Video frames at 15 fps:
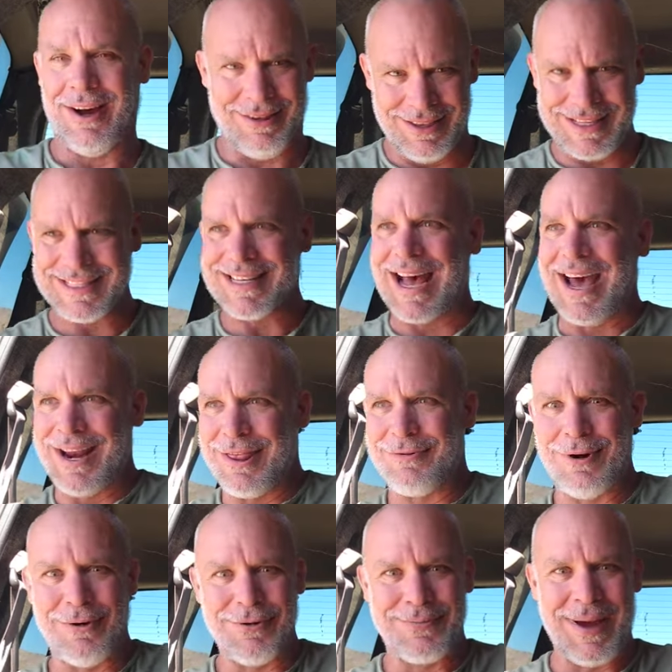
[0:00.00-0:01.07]
On the side of
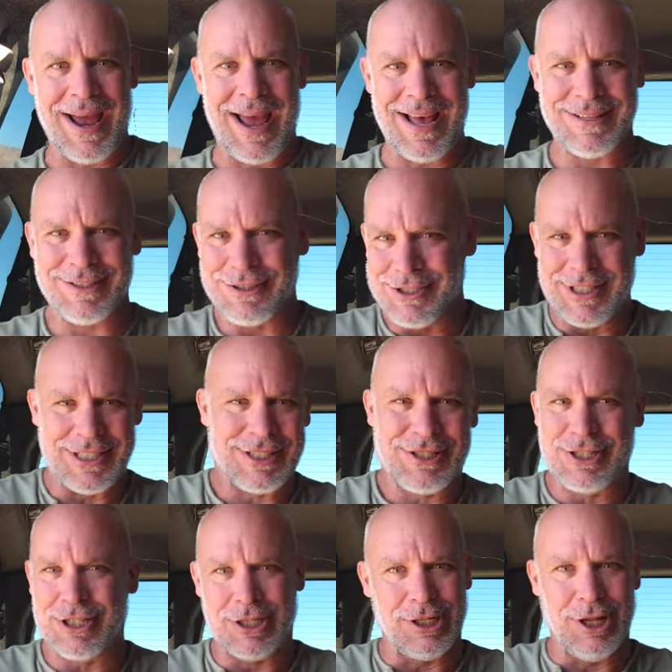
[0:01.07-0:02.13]
the road with my hazards,
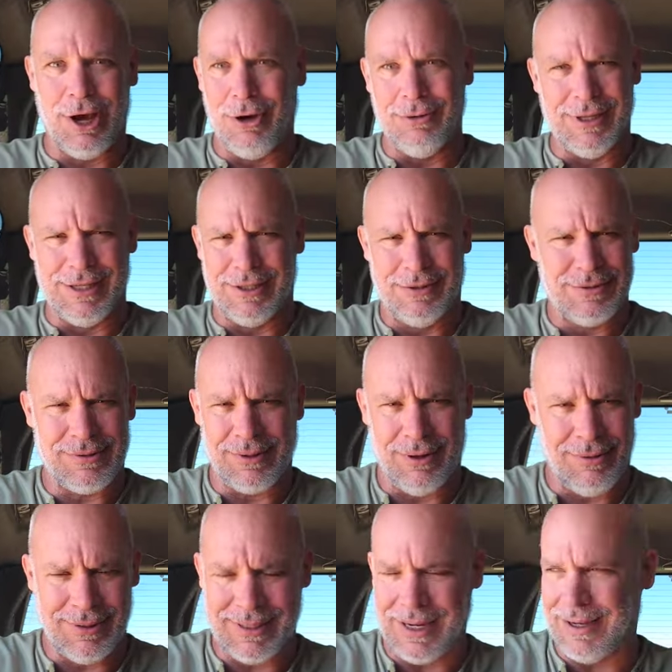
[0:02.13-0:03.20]
just slowly
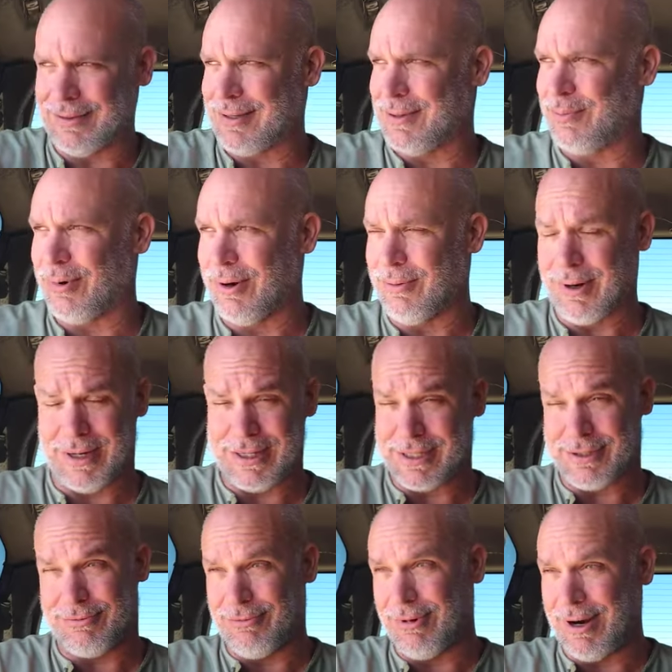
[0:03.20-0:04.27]
slowing down to the point where I
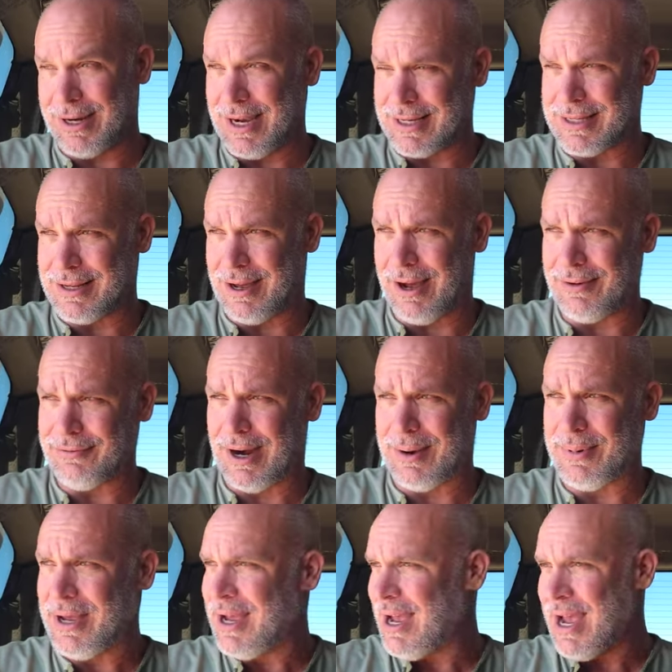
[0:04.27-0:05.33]
just got to the
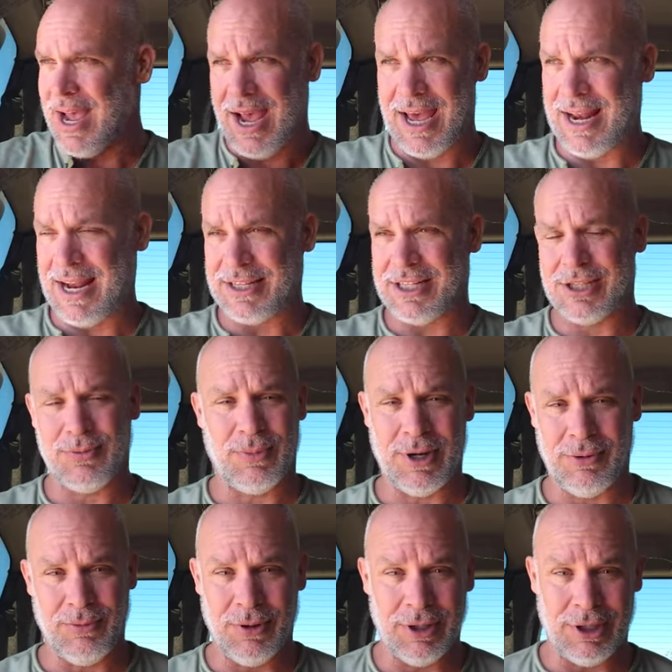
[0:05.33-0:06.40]
off-ramp, and I just
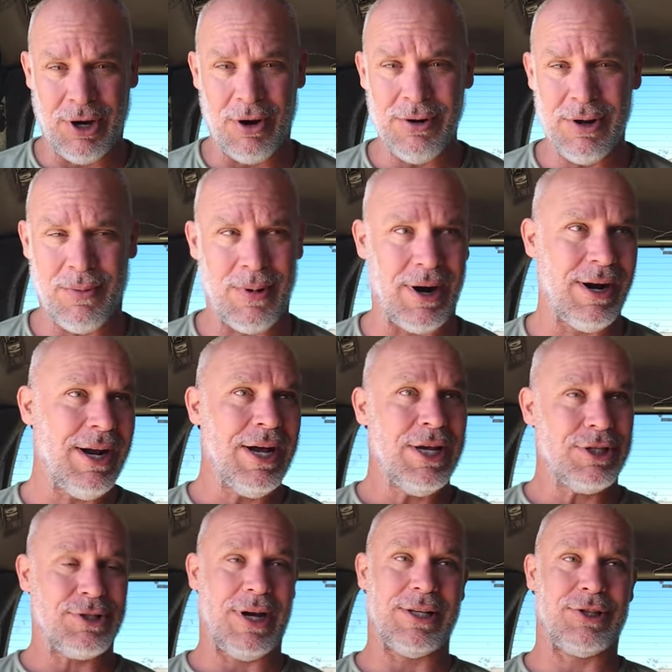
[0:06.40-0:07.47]
went going nowhere.
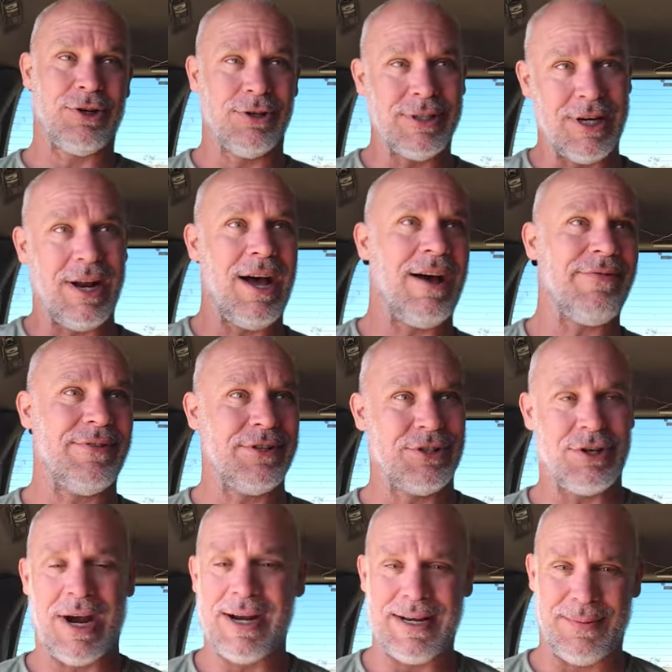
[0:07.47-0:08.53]
So I turned it off
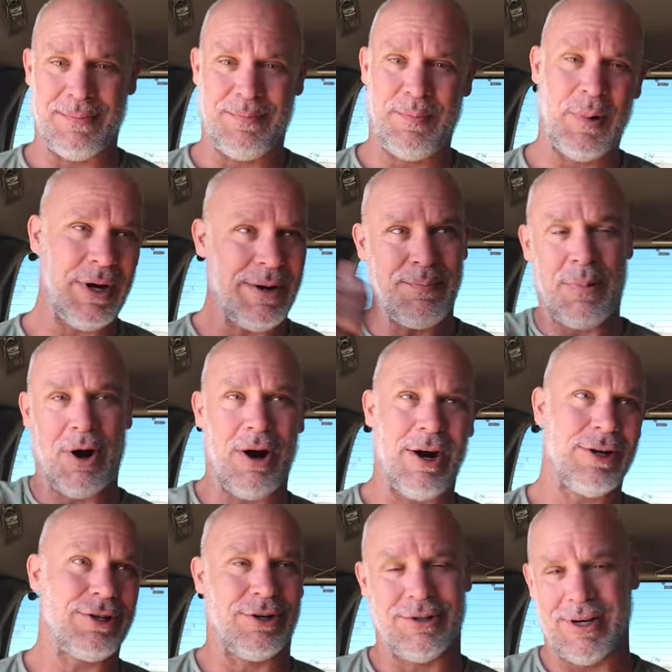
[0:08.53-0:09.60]
and tried to put it in
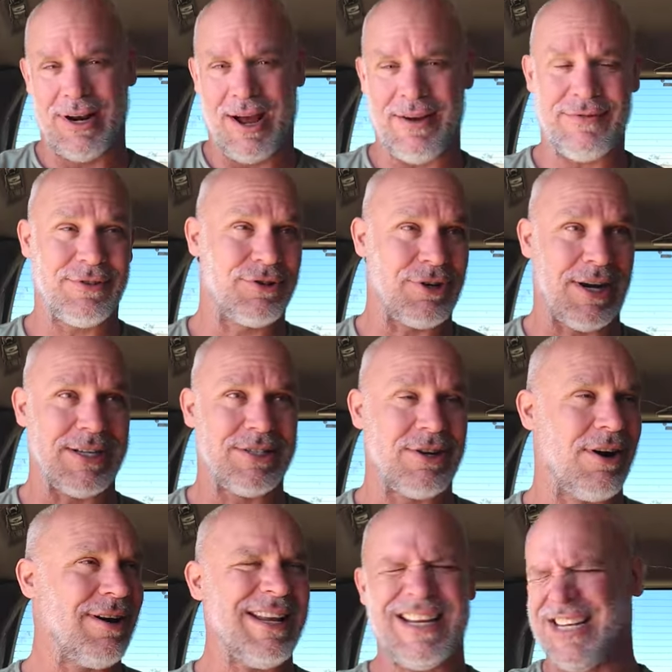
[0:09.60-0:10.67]
park, turned it off and tried to
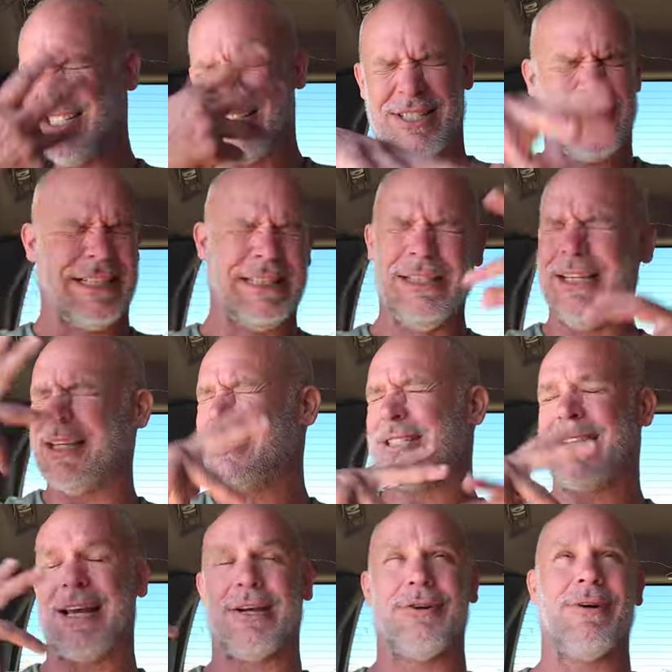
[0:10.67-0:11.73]
start it, and it just
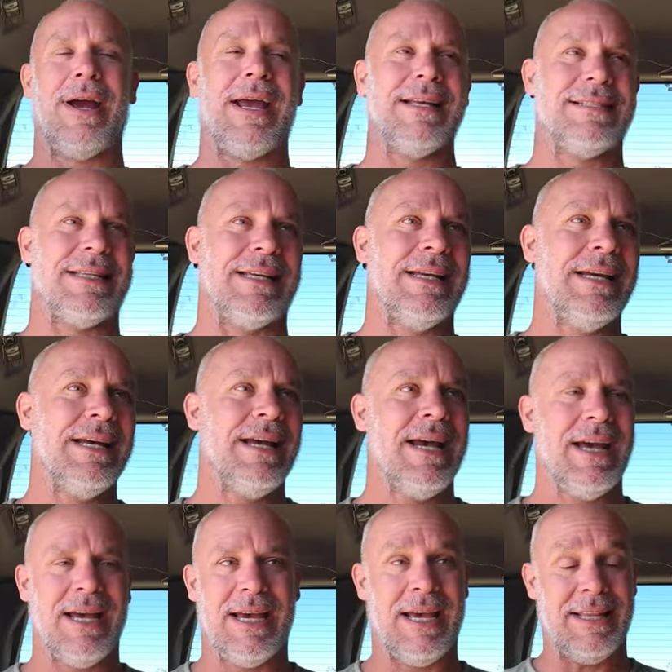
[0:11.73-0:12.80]
glitched like crazy.
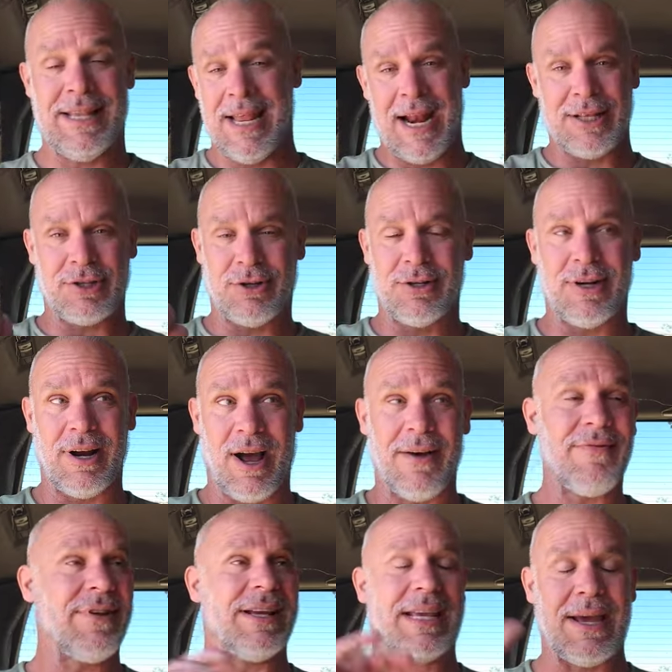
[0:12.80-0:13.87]
And then I turned it
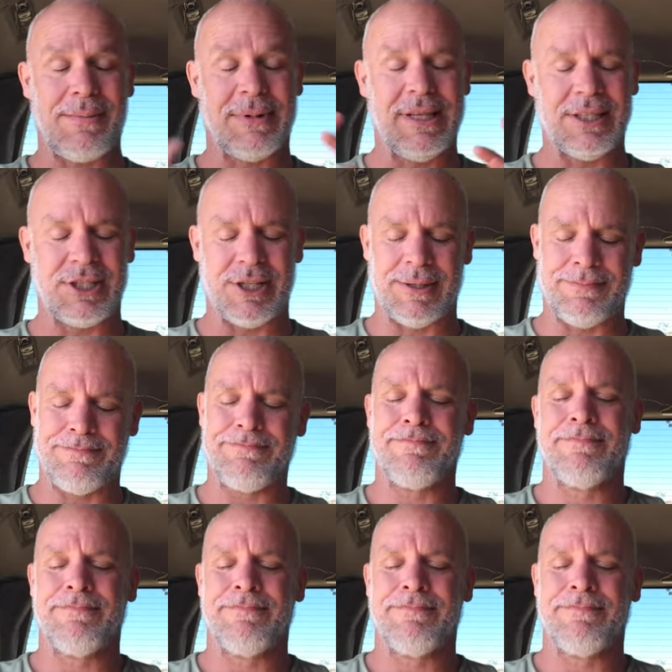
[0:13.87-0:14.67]
off and it kept glitching.